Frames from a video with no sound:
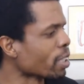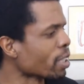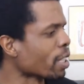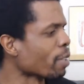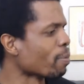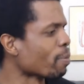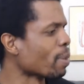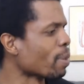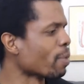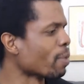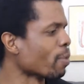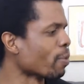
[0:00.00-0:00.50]

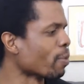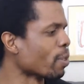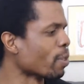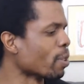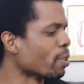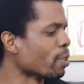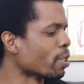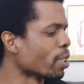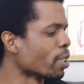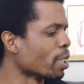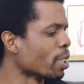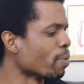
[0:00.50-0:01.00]
They've been
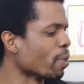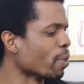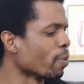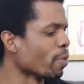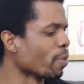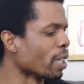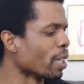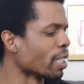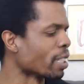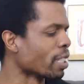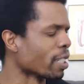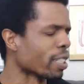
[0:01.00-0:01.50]
reviewed somewhat
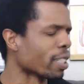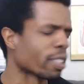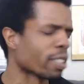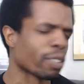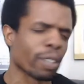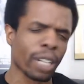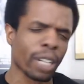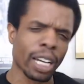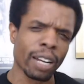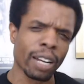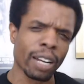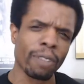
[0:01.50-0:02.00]
recently, so
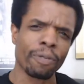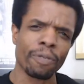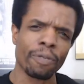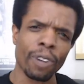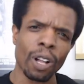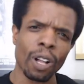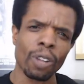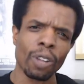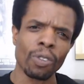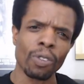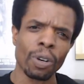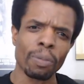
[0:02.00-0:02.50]
I'll kind of
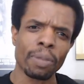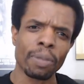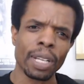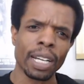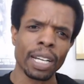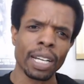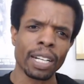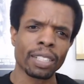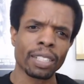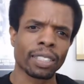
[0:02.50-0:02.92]
follow up there,